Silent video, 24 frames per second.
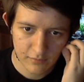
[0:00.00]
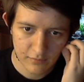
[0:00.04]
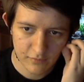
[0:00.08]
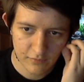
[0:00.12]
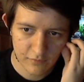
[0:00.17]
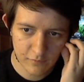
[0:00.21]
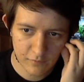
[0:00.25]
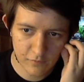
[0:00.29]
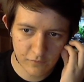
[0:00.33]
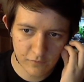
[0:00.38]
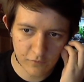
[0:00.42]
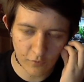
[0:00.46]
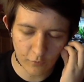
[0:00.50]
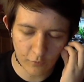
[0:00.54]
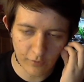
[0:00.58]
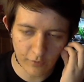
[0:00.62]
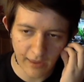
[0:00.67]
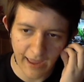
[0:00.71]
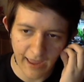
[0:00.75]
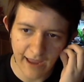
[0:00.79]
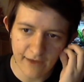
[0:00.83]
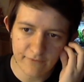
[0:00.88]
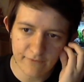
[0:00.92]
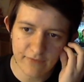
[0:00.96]
So to
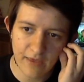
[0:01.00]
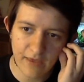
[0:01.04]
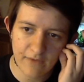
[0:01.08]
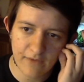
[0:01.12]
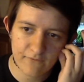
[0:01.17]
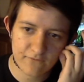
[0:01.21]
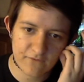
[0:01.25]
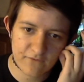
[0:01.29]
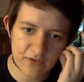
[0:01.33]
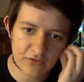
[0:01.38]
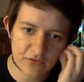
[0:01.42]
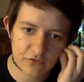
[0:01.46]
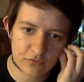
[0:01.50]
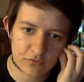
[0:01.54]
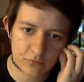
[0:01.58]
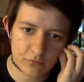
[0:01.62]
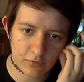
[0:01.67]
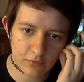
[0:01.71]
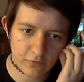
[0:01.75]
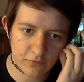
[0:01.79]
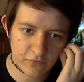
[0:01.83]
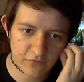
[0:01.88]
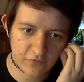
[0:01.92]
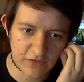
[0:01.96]
have that
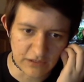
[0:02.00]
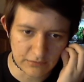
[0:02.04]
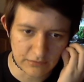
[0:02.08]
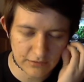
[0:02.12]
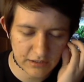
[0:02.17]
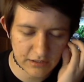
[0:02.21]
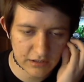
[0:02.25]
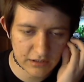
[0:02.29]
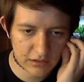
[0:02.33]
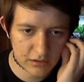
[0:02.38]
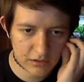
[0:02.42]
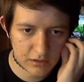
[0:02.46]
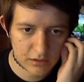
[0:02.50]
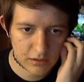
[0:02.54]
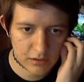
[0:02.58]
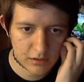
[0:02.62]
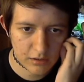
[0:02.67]
visceral feeling,